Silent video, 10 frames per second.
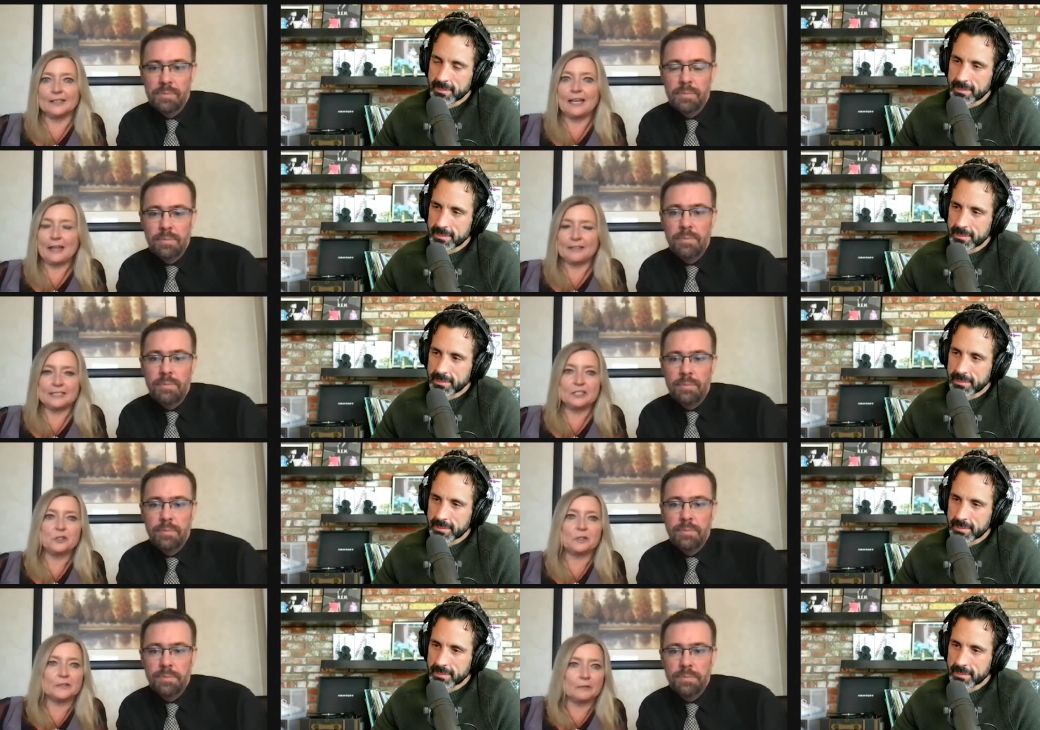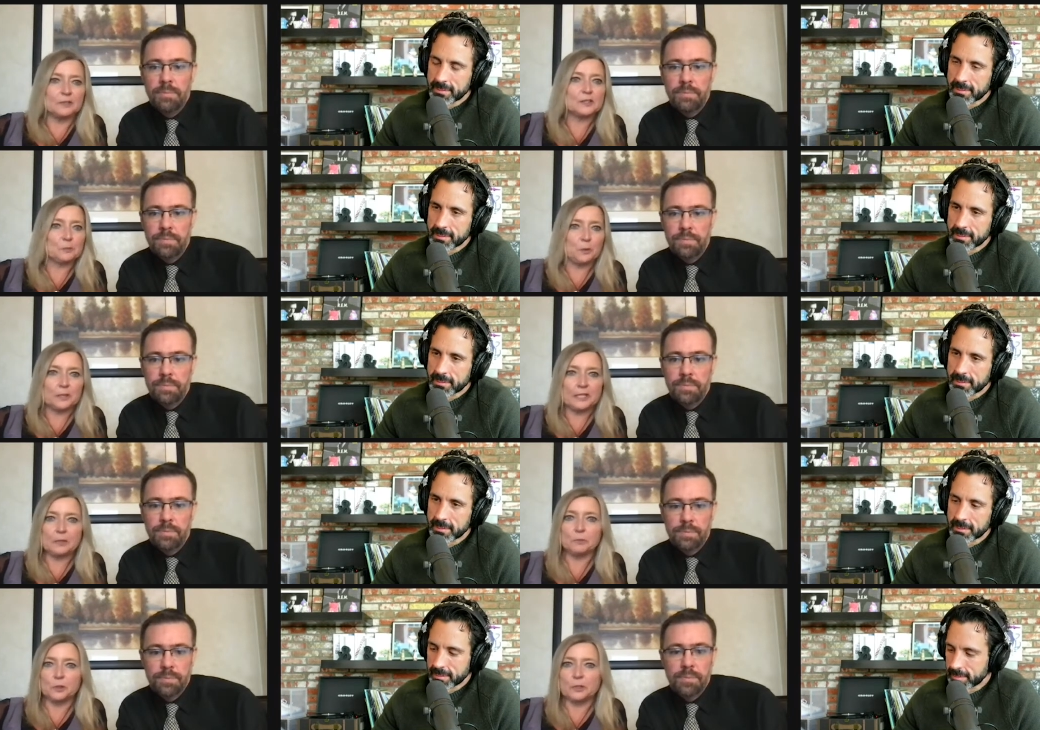Speaker 1: at the district level, supporting
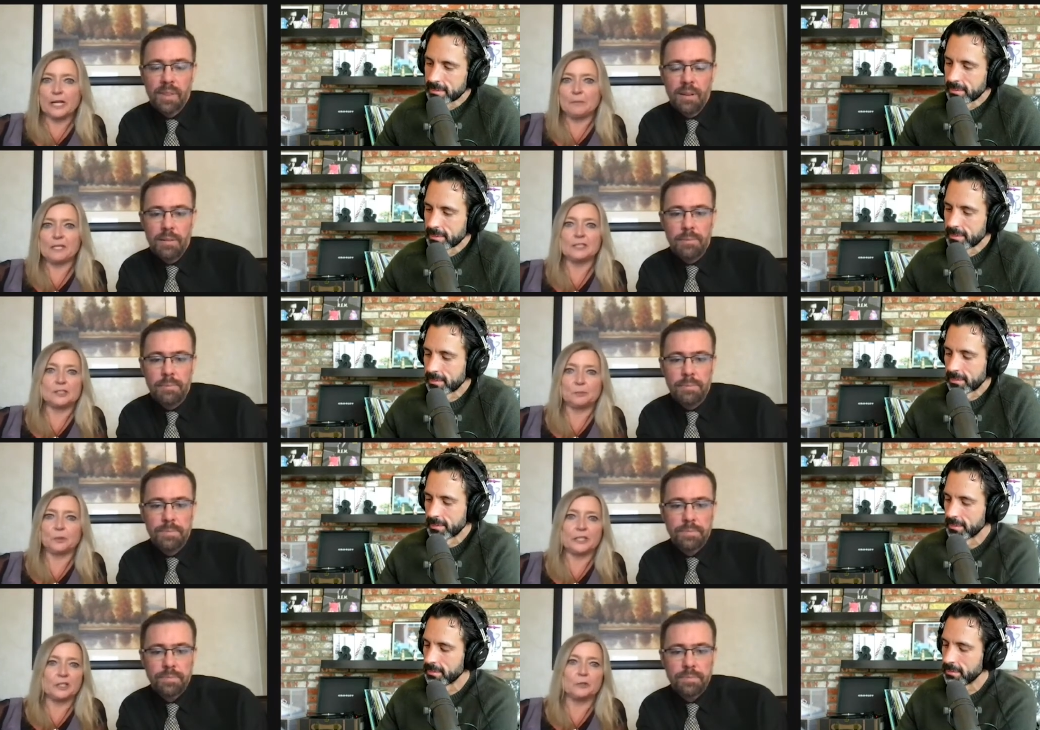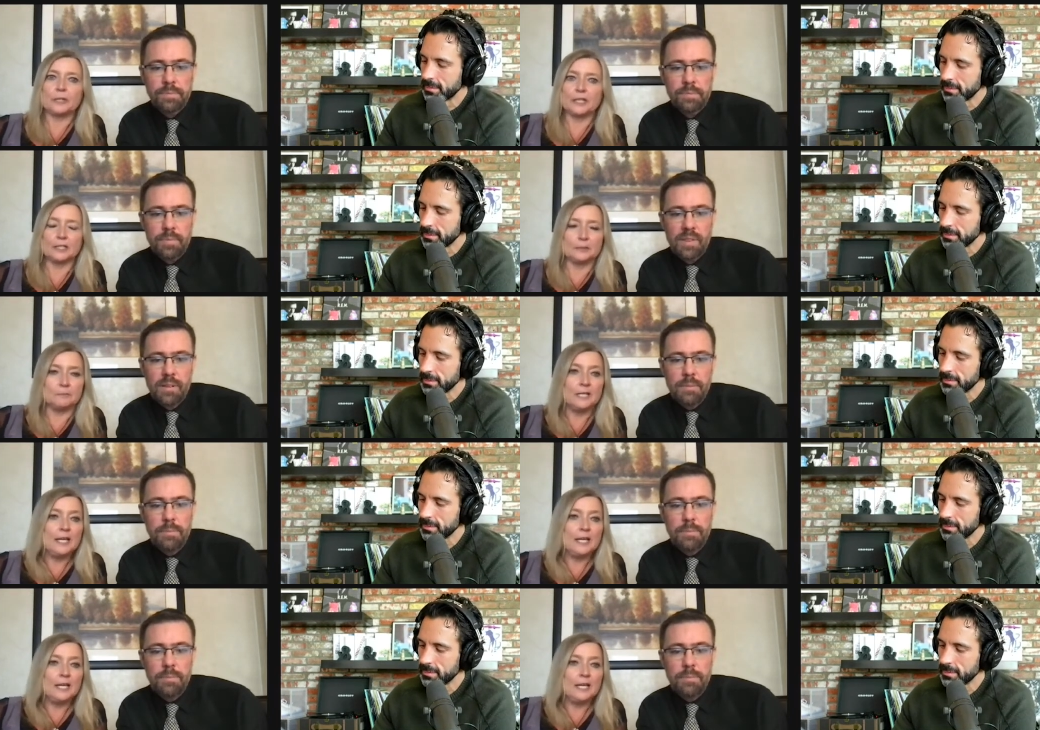programming, supporting curriculum,